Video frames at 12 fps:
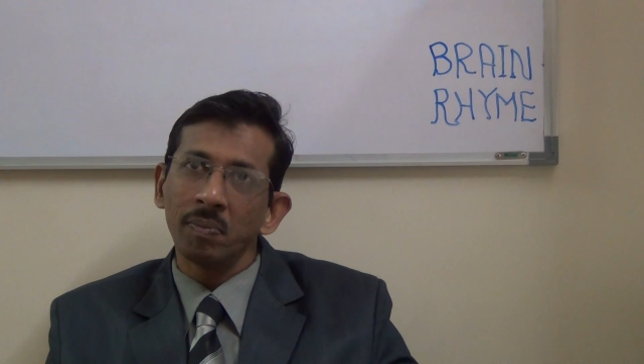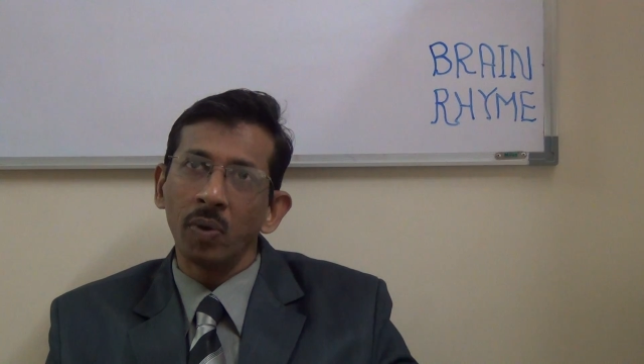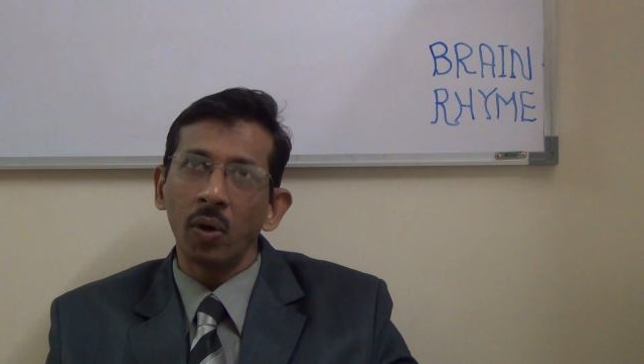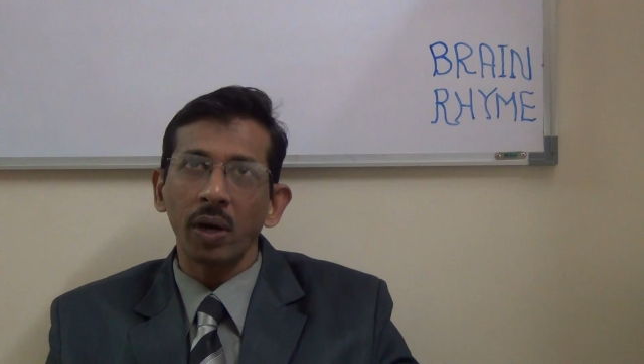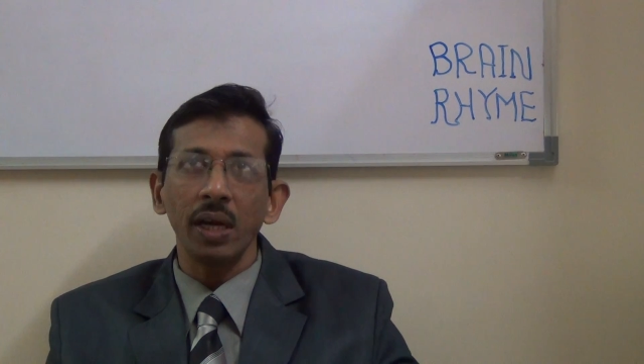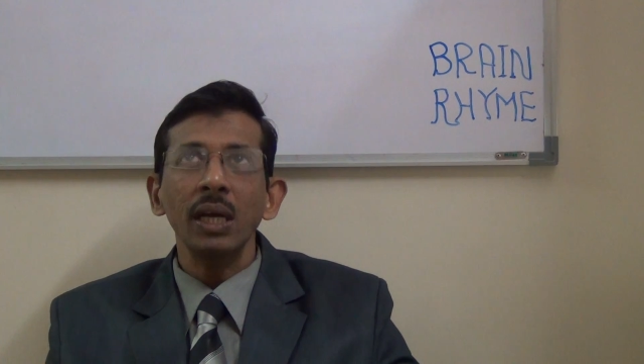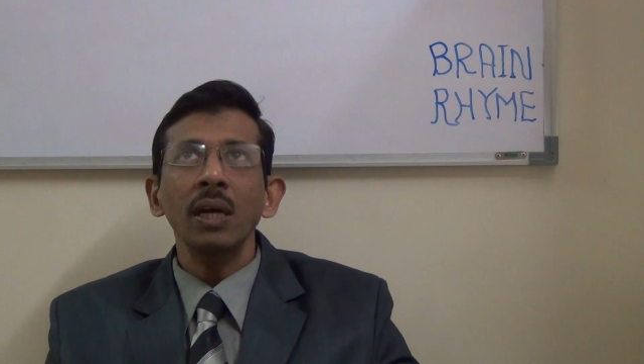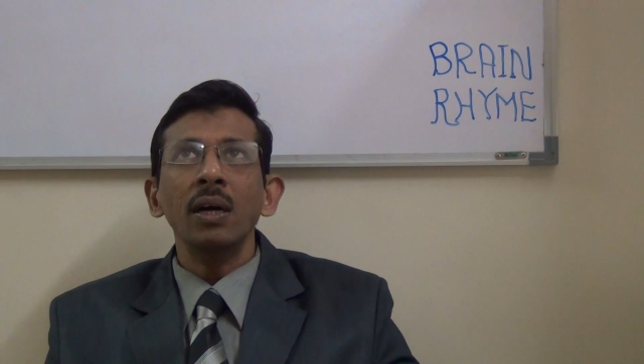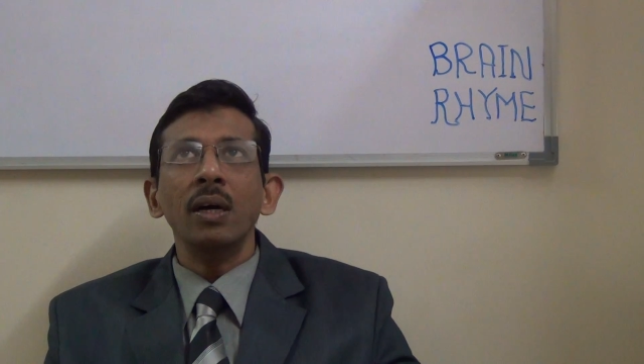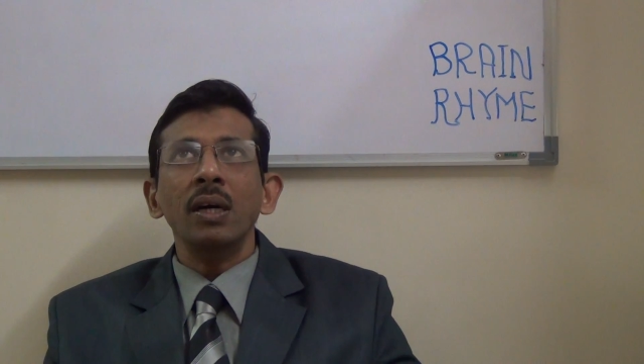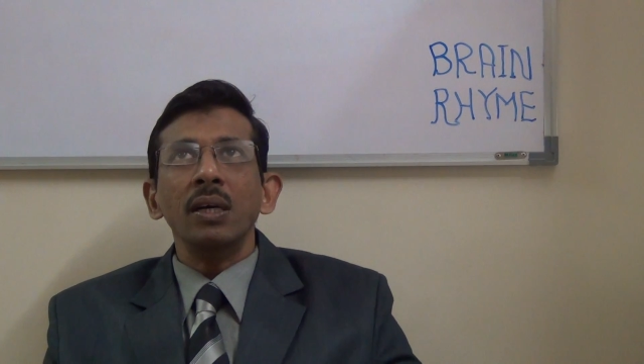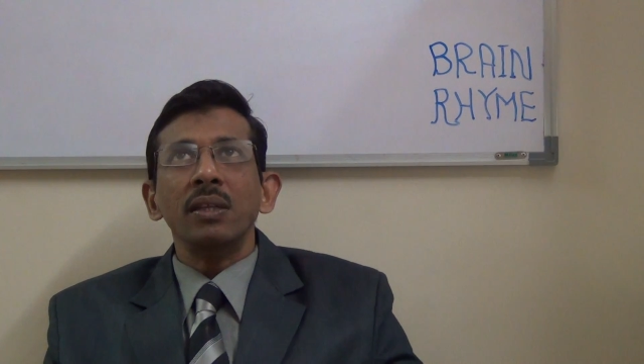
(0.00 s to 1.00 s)
Okay.
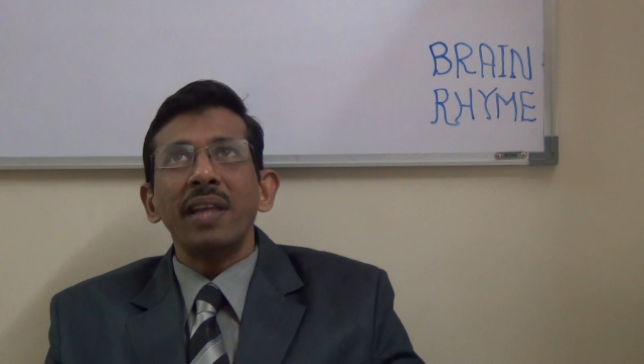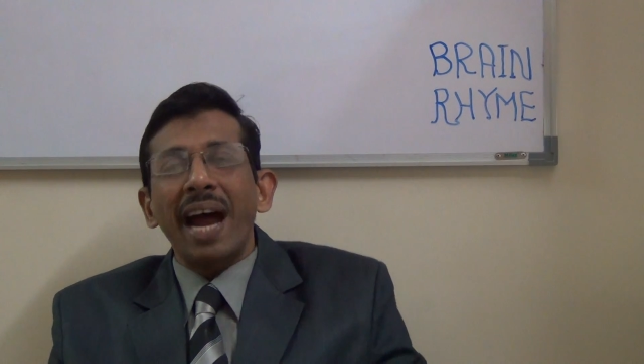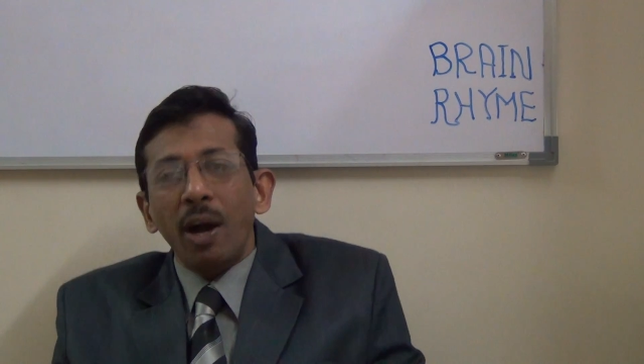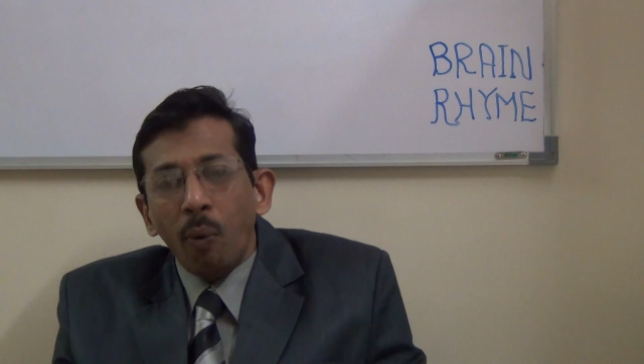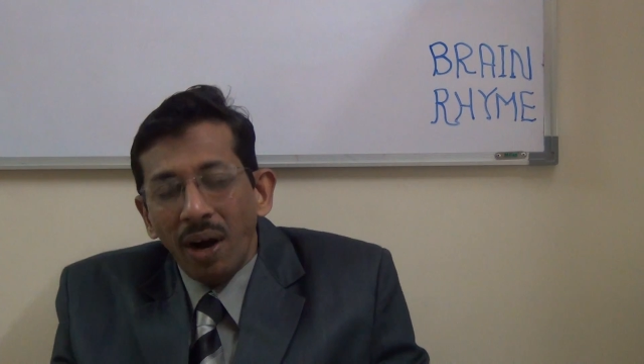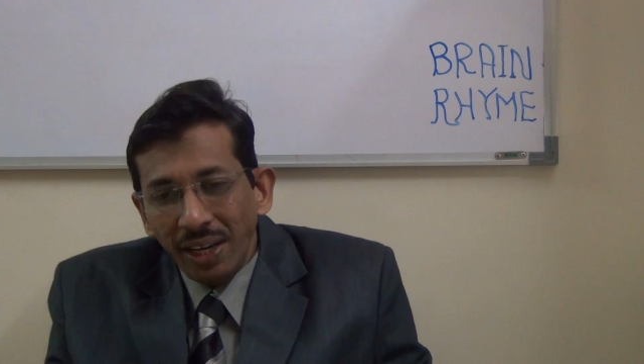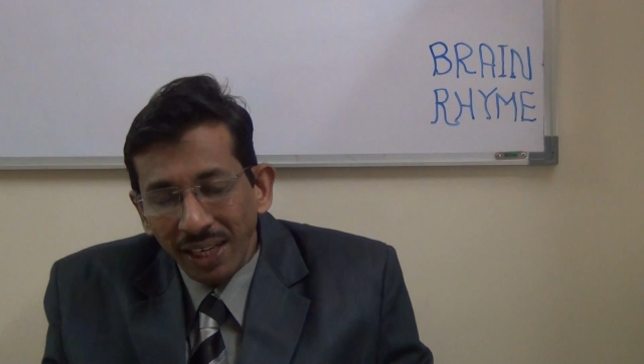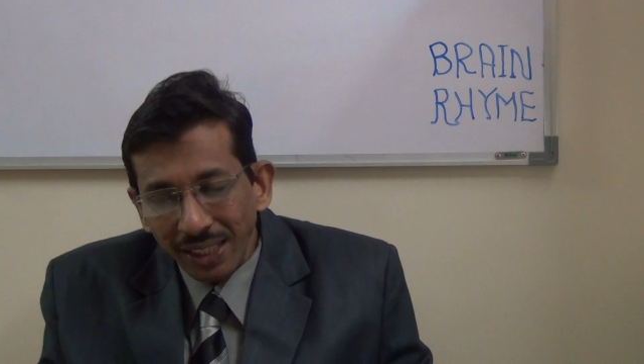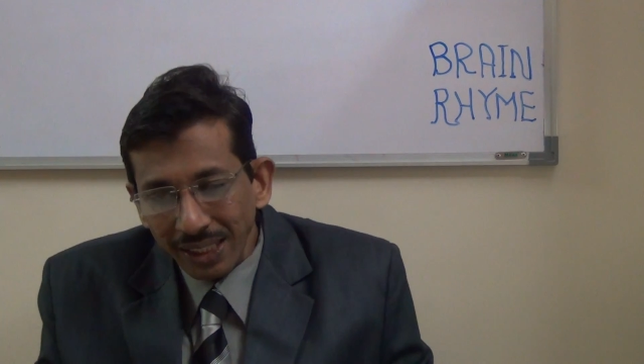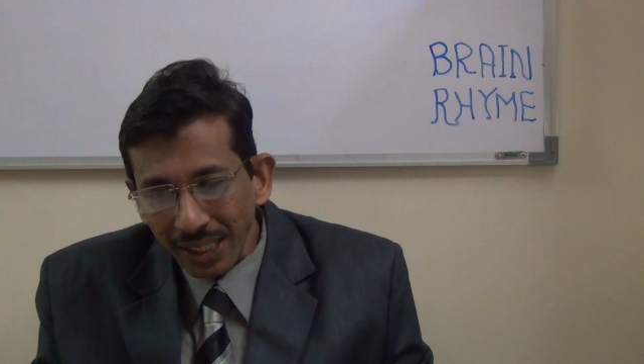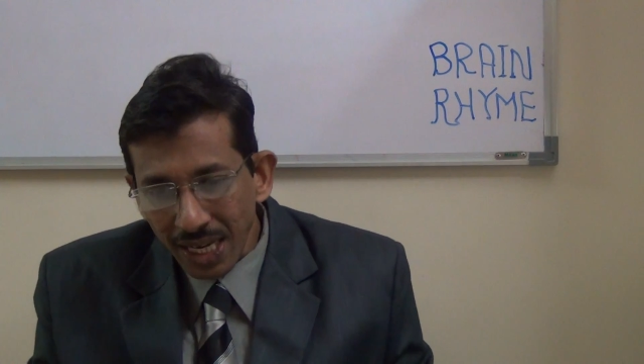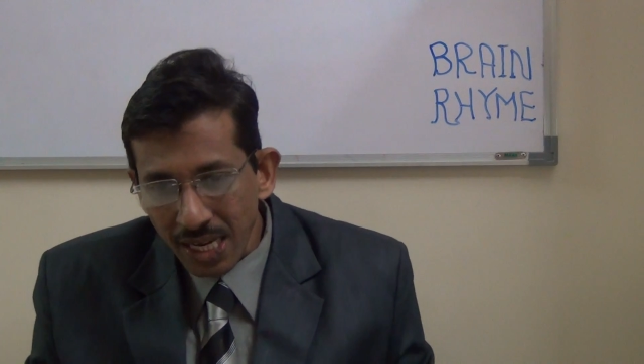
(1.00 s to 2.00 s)
The
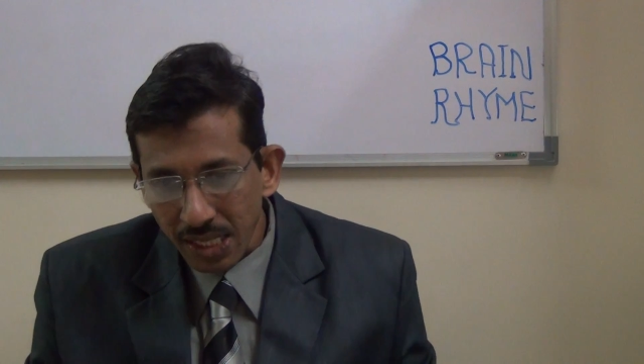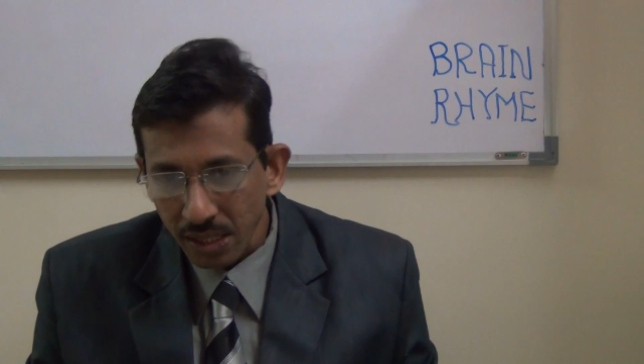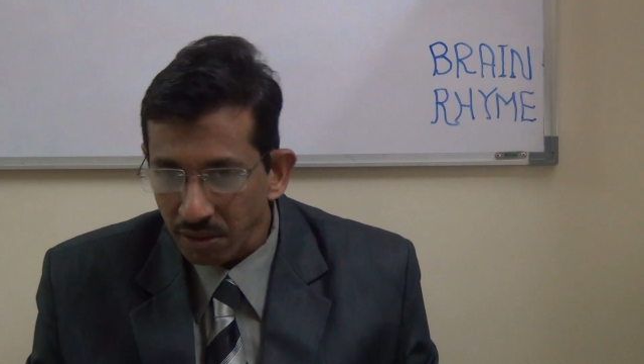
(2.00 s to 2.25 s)
advantages is,